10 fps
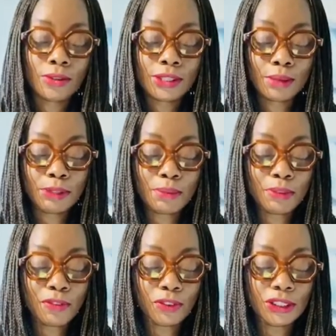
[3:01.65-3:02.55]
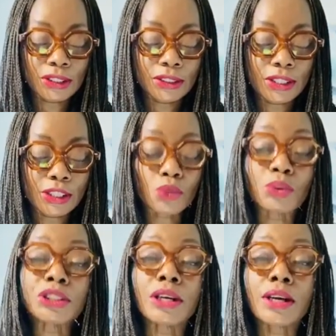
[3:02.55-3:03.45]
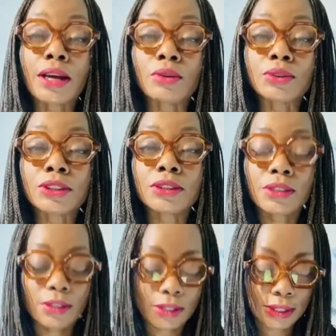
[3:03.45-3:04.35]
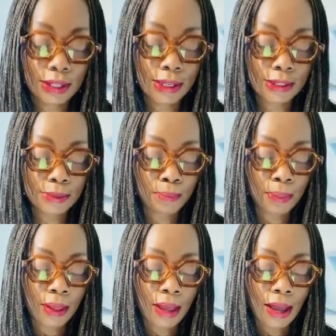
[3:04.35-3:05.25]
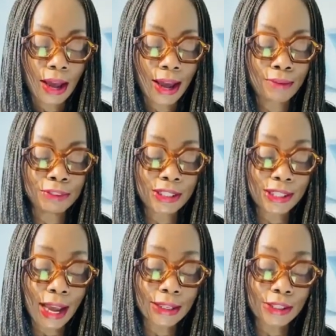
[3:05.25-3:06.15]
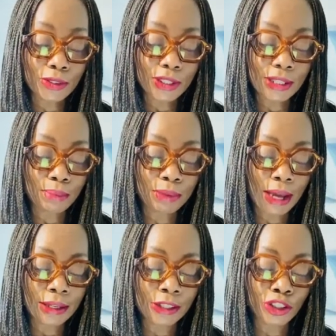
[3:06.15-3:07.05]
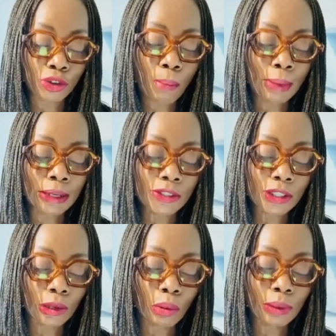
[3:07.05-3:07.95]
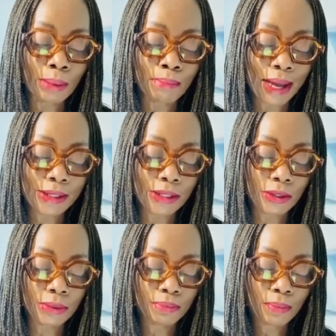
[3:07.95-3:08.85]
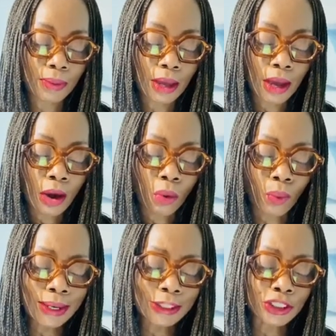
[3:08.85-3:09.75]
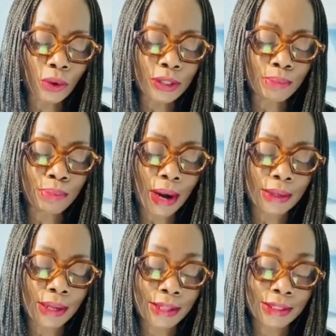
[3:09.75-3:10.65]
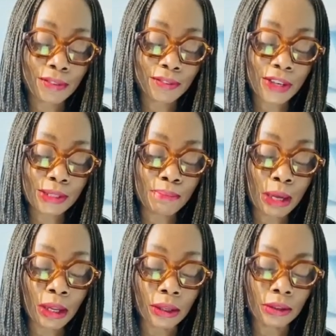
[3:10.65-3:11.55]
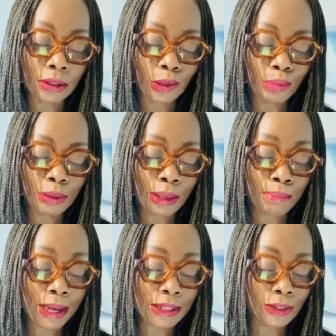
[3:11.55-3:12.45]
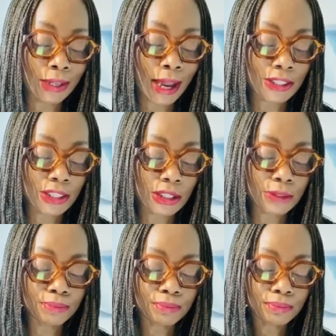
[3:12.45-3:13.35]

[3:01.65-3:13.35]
on September 14th in his Twitter account. He says, I have decided to step down as Jo Malone's global ambassador. When I joined the brand as their first male global ambassador last year,